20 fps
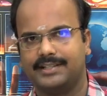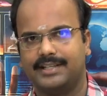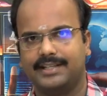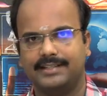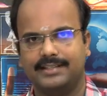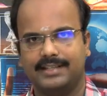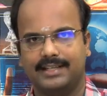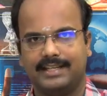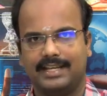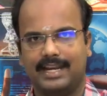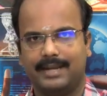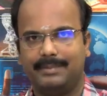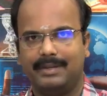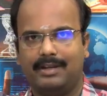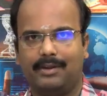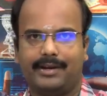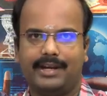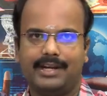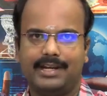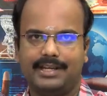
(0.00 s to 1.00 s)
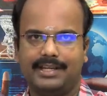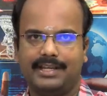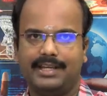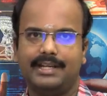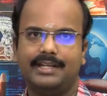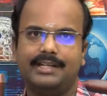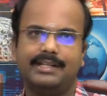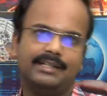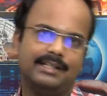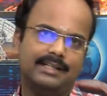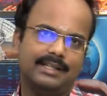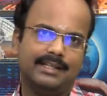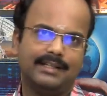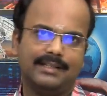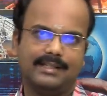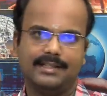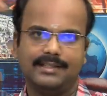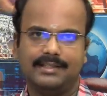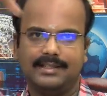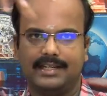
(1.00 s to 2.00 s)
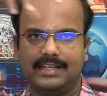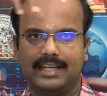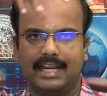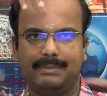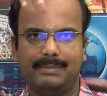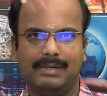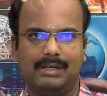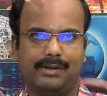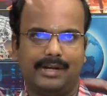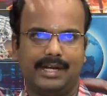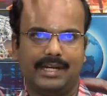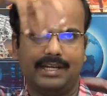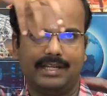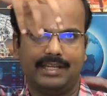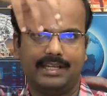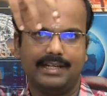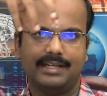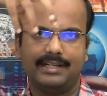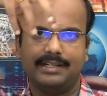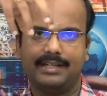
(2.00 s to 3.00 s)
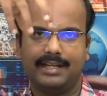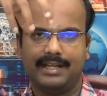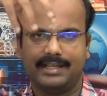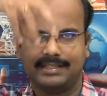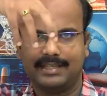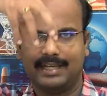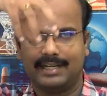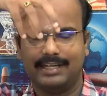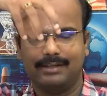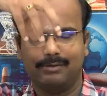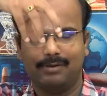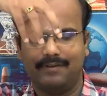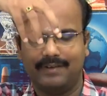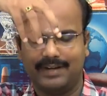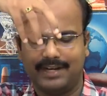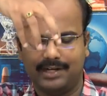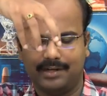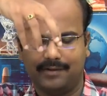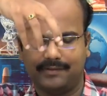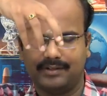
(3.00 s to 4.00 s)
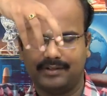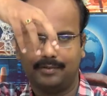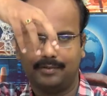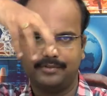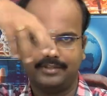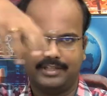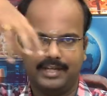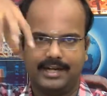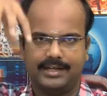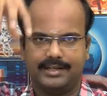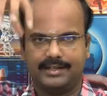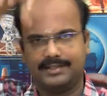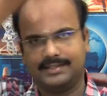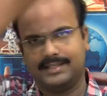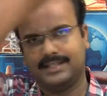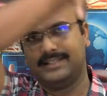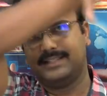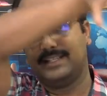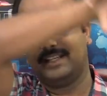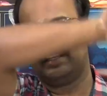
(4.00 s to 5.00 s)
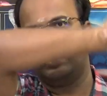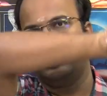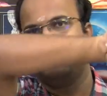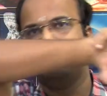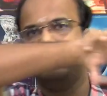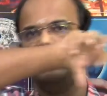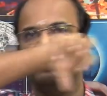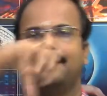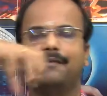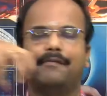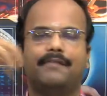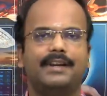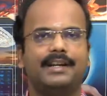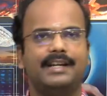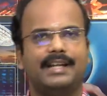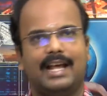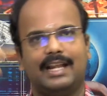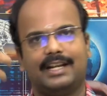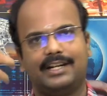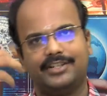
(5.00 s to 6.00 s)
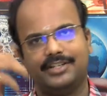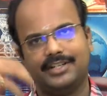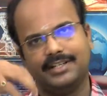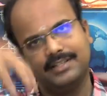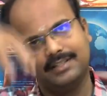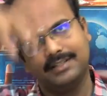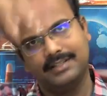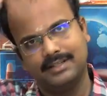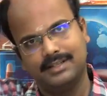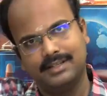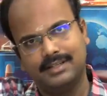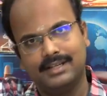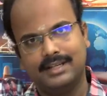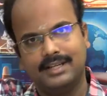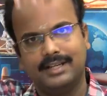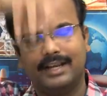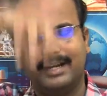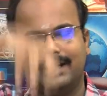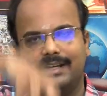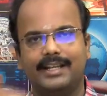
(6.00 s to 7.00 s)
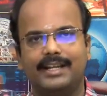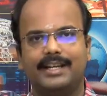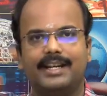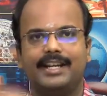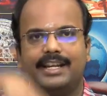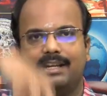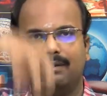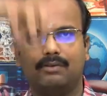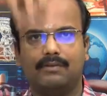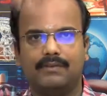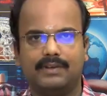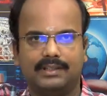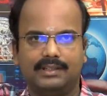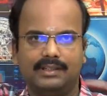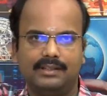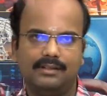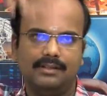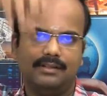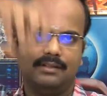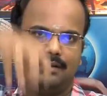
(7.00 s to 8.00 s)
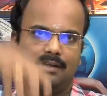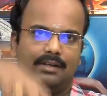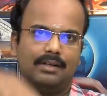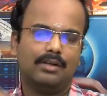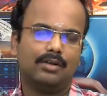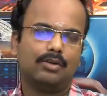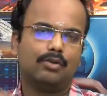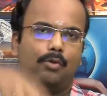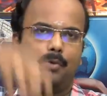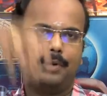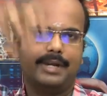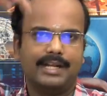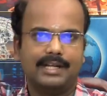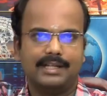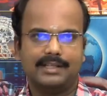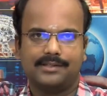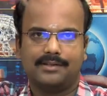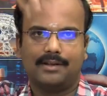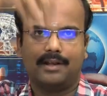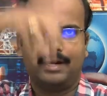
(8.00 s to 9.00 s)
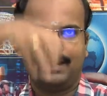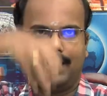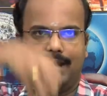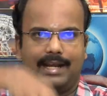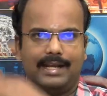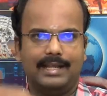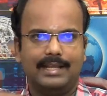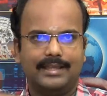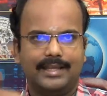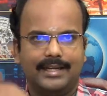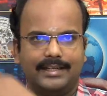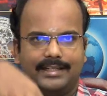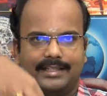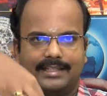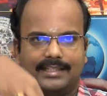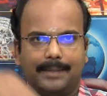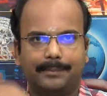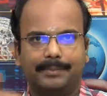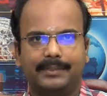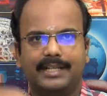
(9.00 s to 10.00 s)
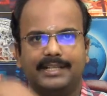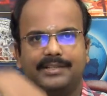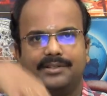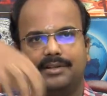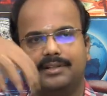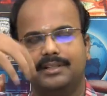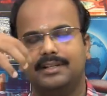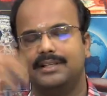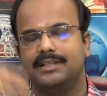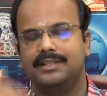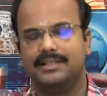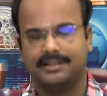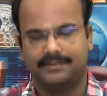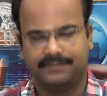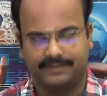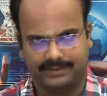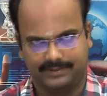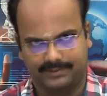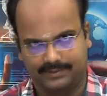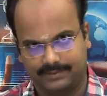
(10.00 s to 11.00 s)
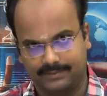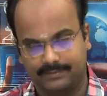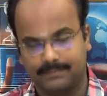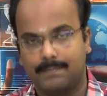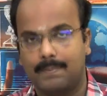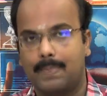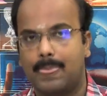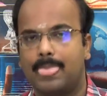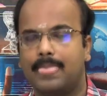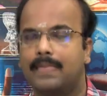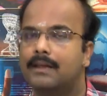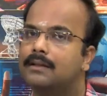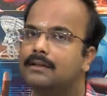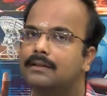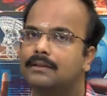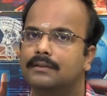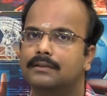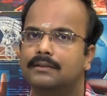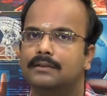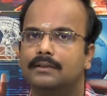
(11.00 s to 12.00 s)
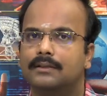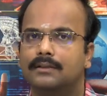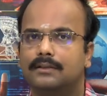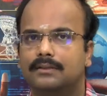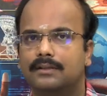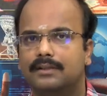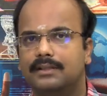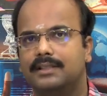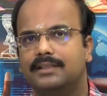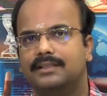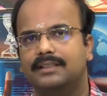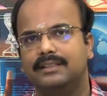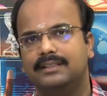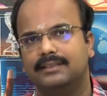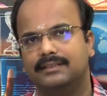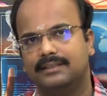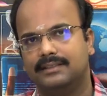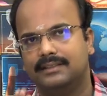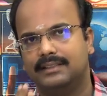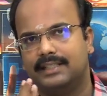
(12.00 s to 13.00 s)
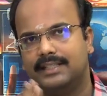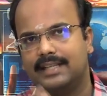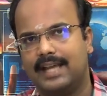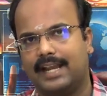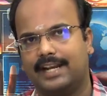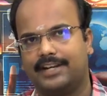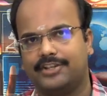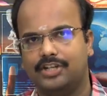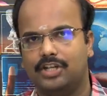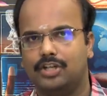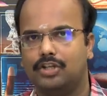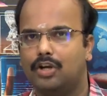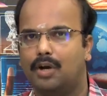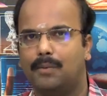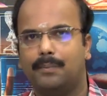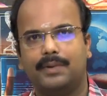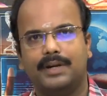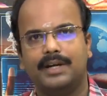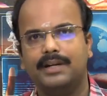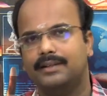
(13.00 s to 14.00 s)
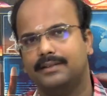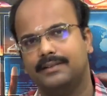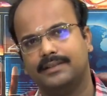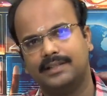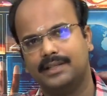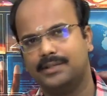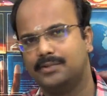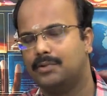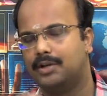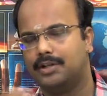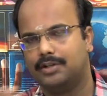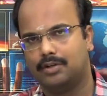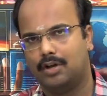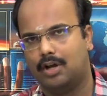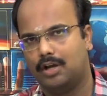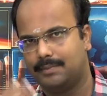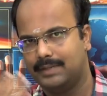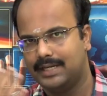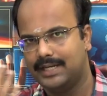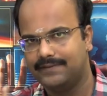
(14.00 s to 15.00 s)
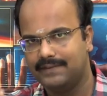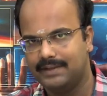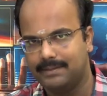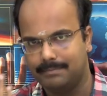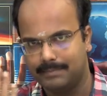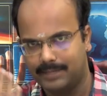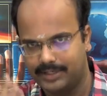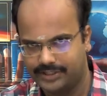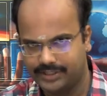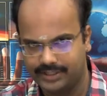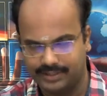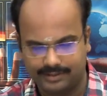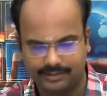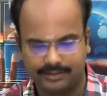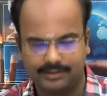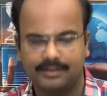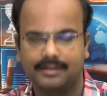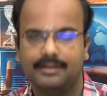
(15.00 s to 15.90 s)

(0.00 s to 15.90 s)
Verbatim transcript: Sensor can be located here, sensor can be located here exactly over it object, sensor can be in different directions integrating over the conical solid angle that it subtends on the earth surface. So, this is the directional component this is what normally we measure.